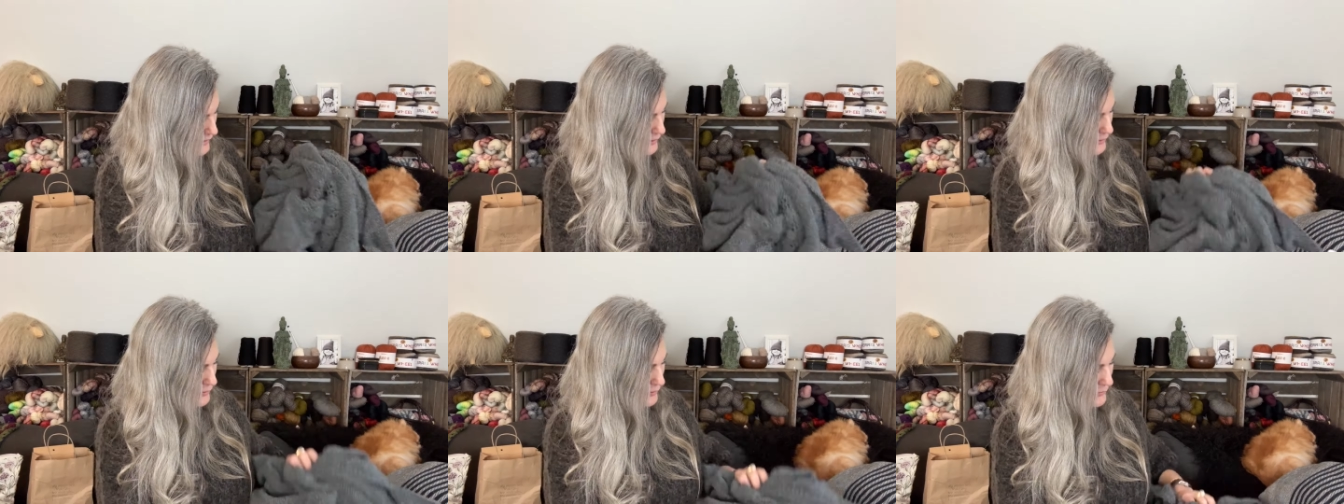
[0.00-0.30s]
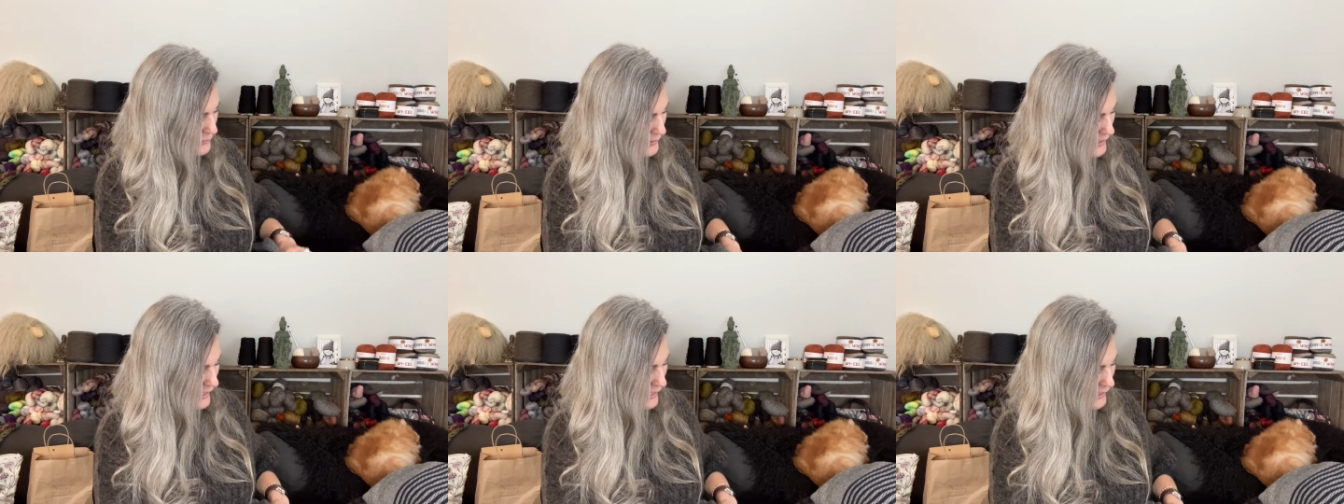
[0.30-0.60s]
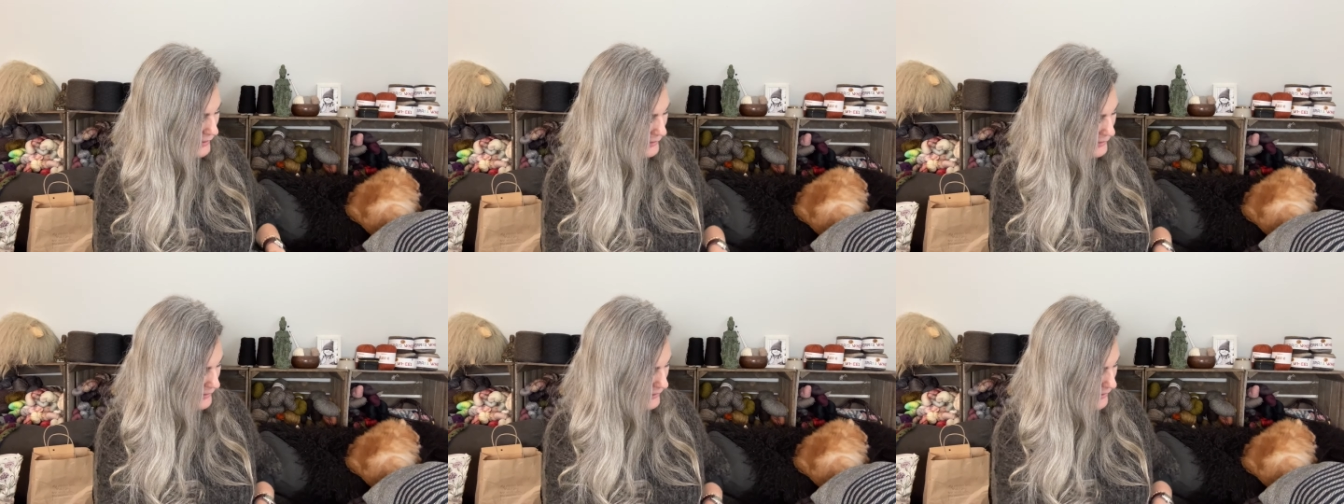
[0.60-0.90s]
to
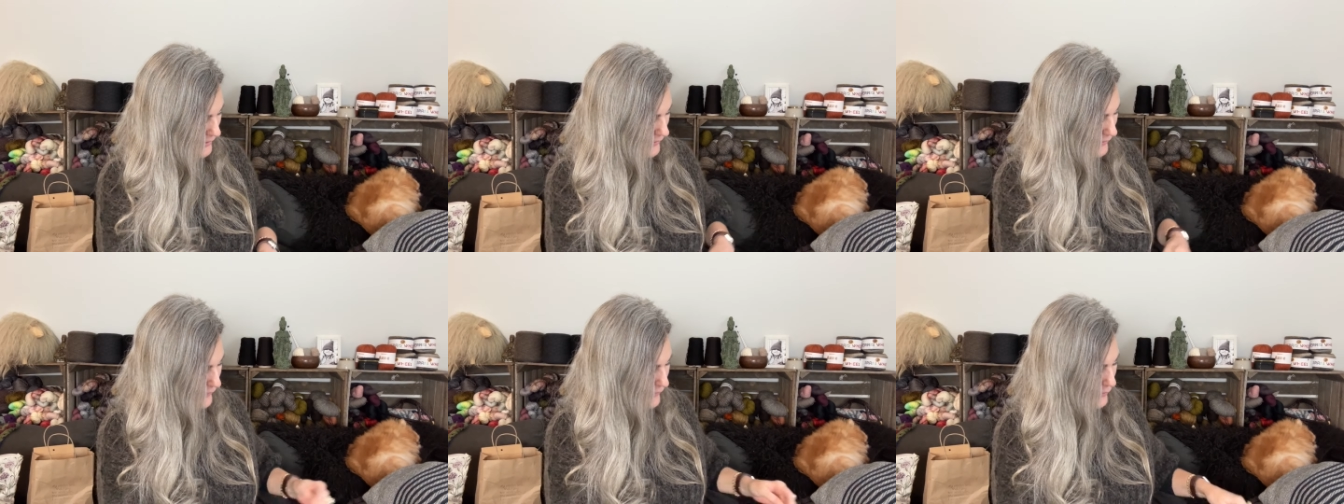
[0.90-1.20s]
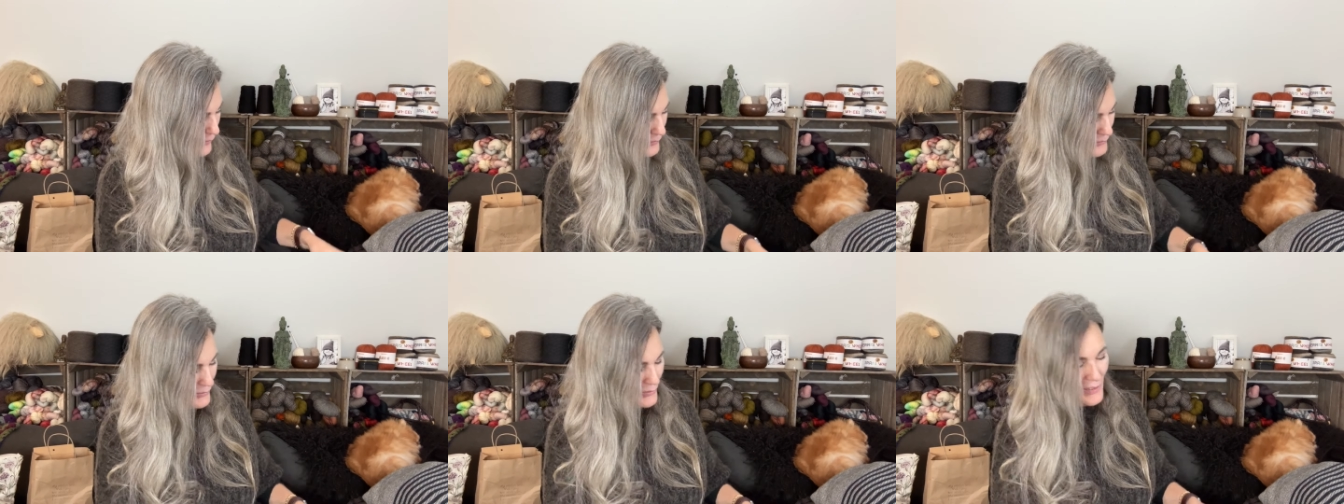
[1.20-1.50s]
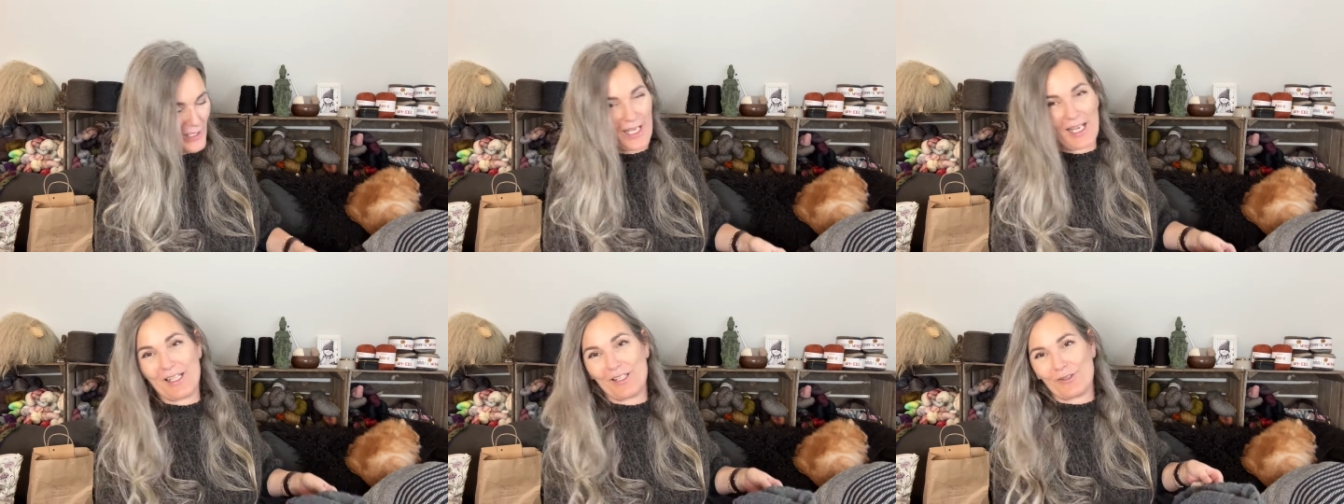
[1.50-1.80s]
wear on those
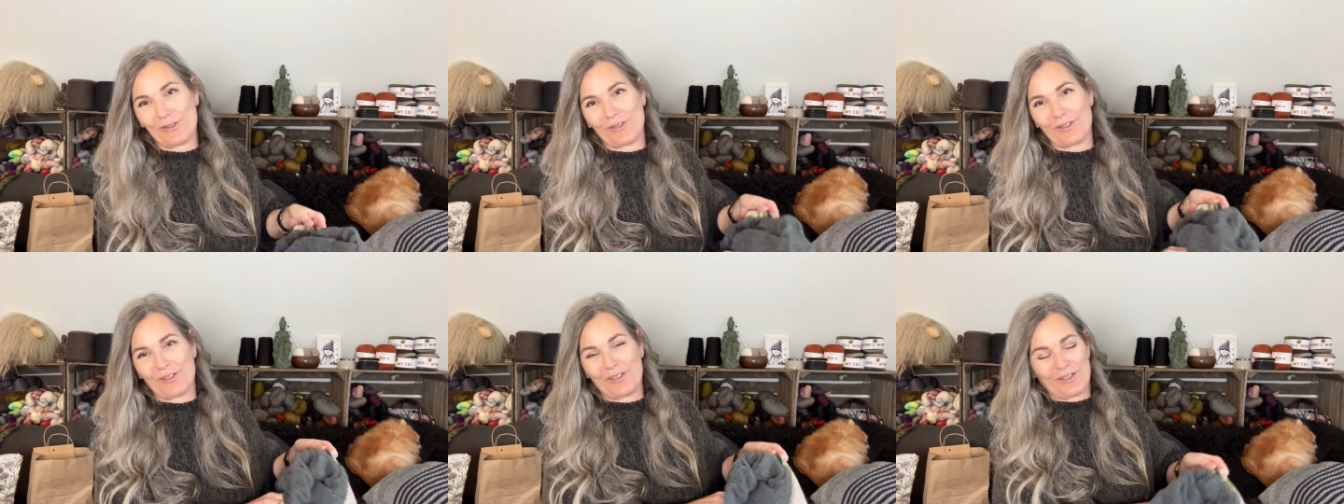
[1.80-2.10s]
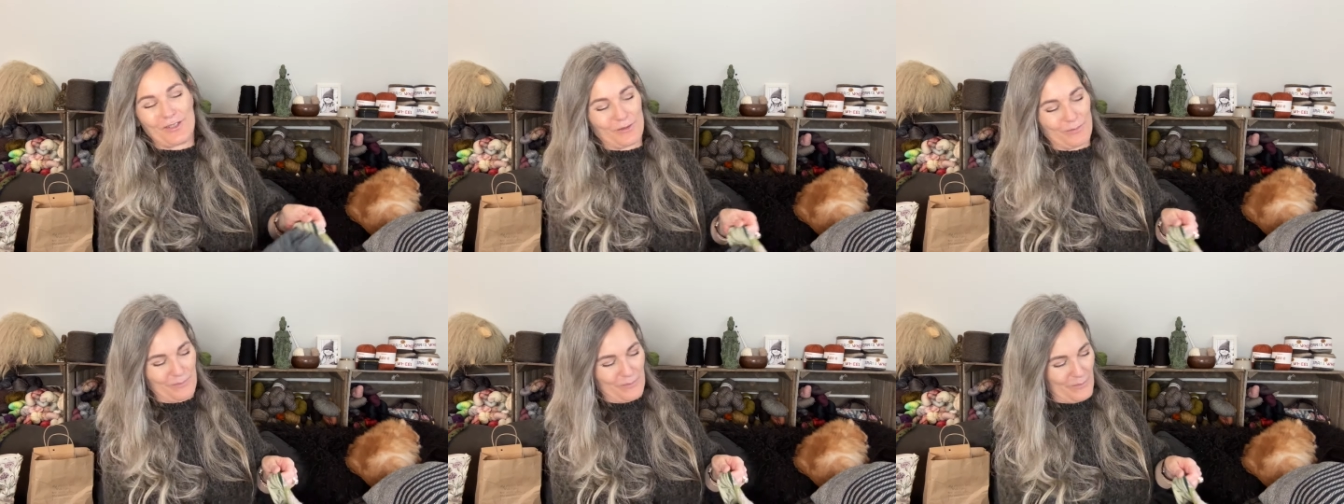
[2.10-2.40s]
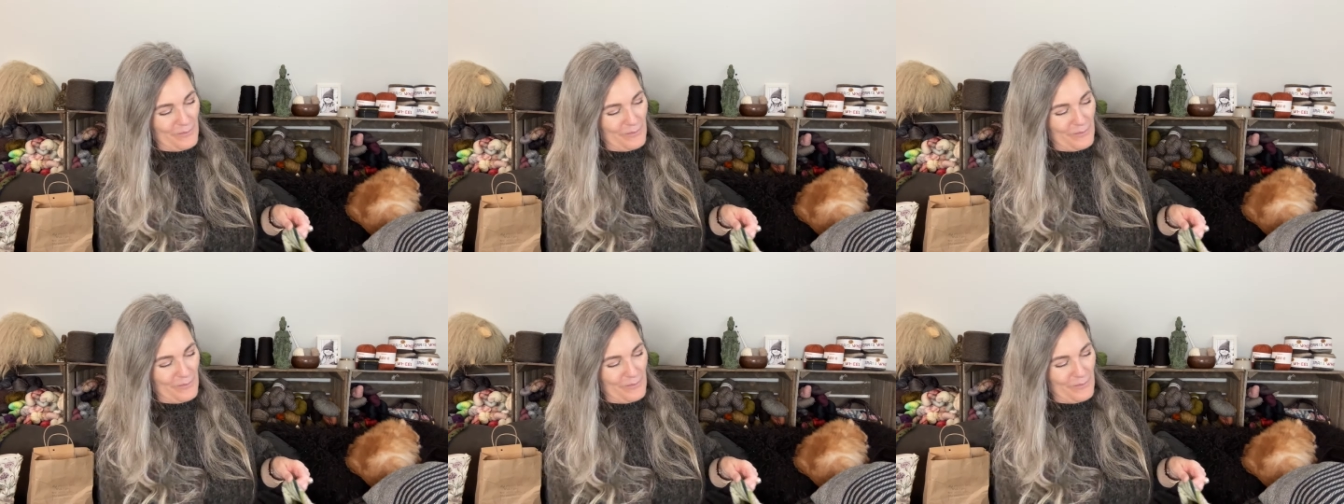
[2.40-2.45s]
occasions.